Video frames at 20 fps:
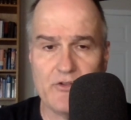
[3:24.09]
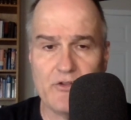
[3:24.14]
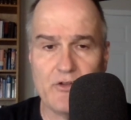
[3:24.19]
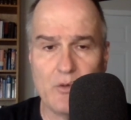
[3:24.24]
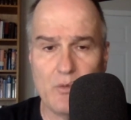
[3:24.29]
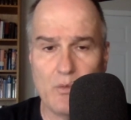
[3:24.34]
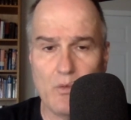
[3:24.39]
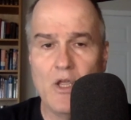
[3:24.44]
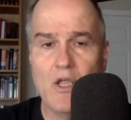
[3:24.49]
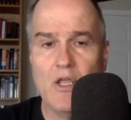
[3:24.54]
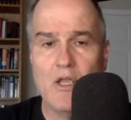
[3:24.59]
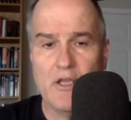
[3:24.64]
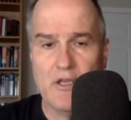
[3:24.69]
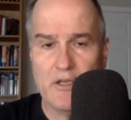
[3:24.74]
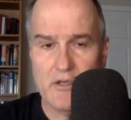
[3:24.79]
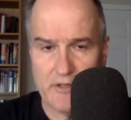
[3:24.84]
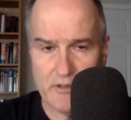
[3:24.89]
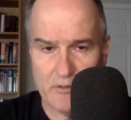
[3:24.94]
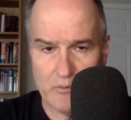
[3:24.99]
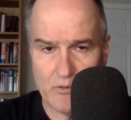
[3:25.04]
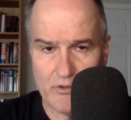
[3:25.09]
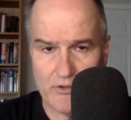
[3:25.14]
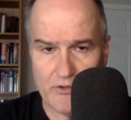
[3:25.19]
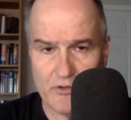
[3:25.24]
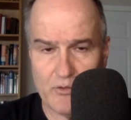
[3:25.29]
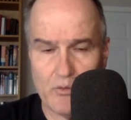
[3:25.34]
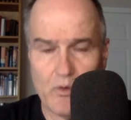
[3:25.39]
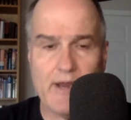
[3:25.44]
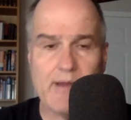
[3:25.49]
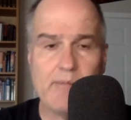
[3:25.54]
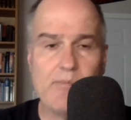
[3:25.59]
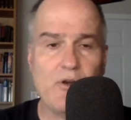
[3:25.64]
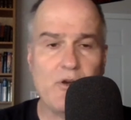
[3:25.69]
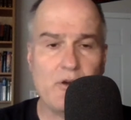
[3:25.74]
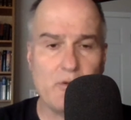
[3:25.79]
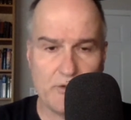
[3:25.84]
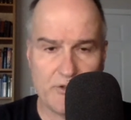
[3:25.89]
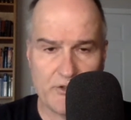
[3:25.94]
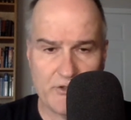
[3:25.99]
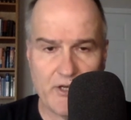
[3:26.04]
So it was Schwaber,
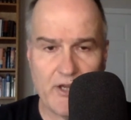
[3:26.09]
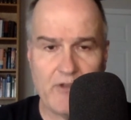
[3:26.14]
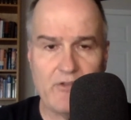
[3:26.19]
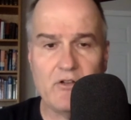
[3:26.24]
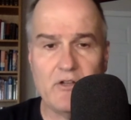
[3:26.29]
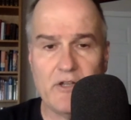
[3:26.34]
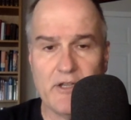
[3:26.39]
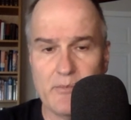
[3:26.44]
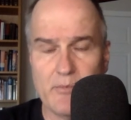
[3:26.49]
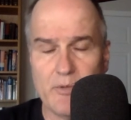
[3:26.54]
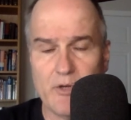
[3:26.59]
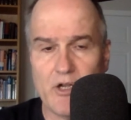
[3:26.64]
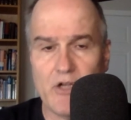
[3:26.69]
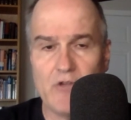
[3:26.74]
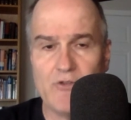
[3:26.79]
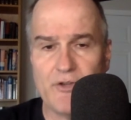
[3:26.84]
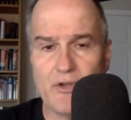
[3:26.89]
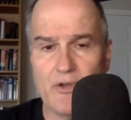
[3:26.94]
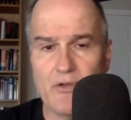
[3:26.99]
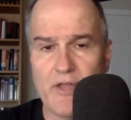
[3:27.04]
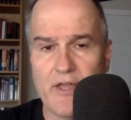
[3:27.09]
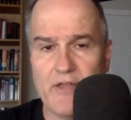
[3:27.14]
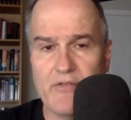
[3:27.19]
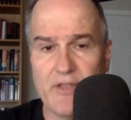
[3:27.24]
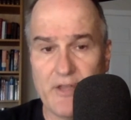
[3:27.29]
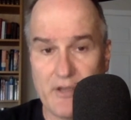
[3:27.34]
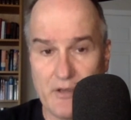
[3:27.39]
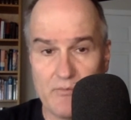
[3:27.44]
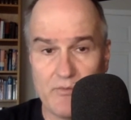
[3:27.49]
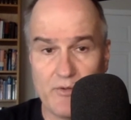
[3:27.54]
it was Sutherland, but also then the,